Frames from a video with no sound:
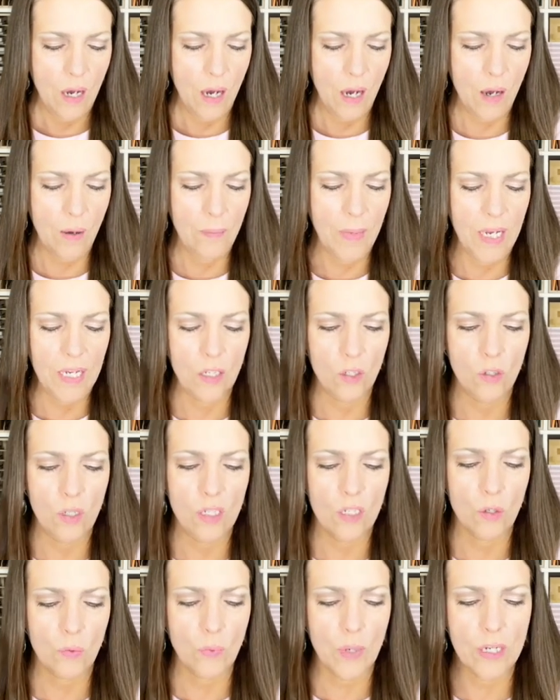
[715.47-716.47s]
Um, and you
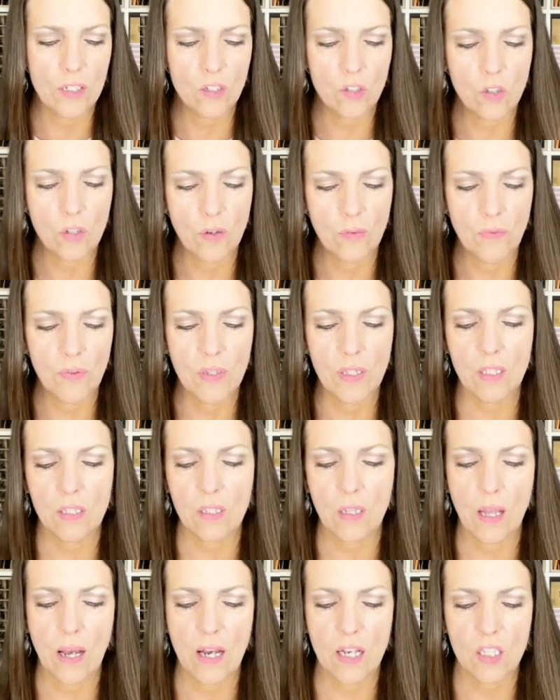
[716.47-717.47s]
need to register for this
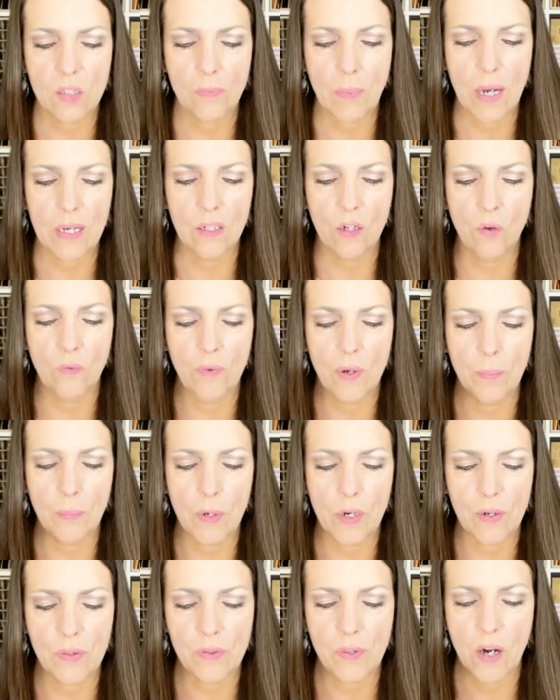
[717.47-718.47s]
class by
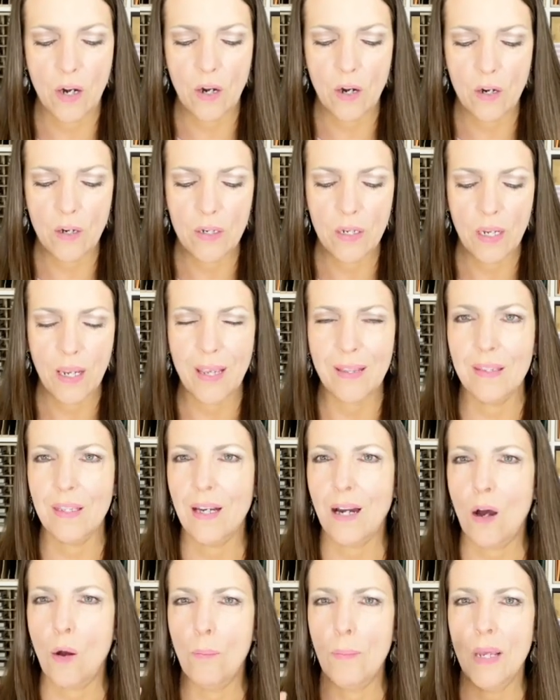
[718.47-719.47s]
November 3rd, and
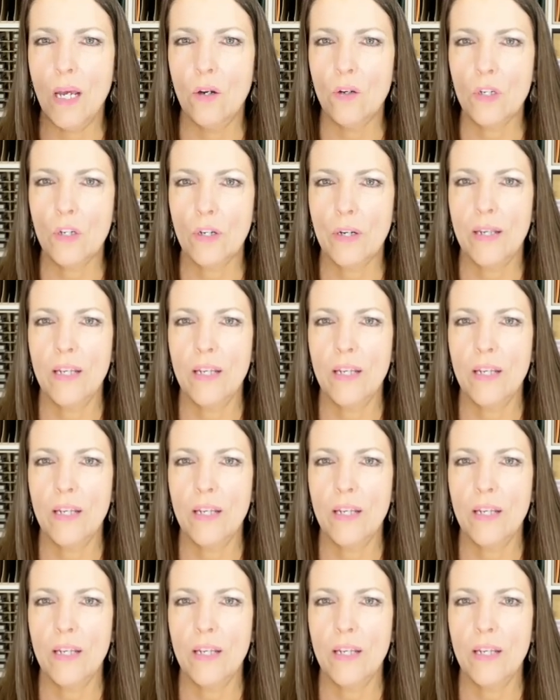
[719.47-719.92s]
then I'll mail your